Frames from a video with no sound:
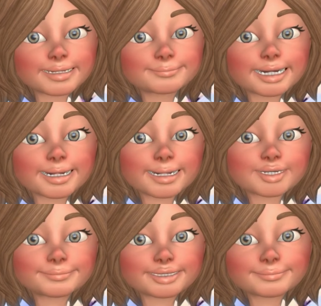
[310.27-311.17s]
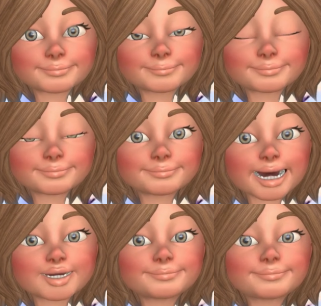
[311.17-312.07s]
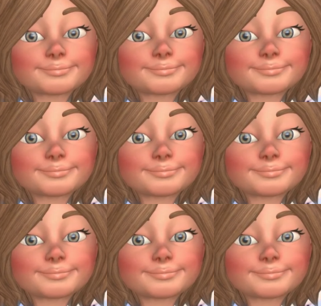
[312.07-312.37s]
and memorial tattoos as well.